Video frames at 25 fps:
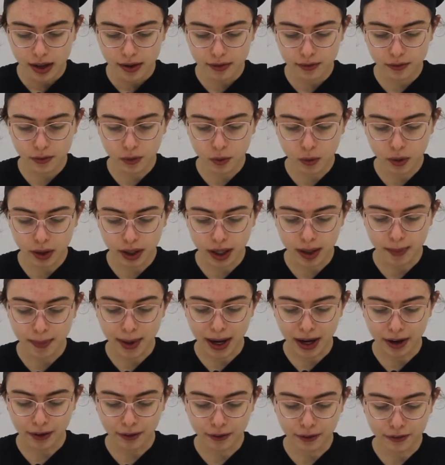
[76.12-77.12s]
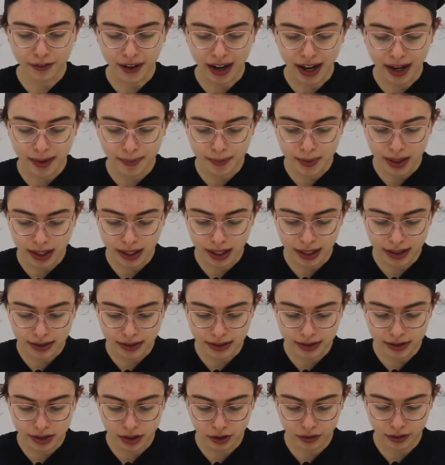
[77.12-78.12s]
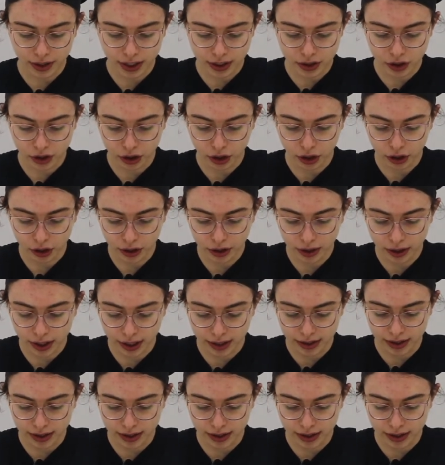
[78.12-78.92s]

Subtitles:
for about 5 minutes until they turn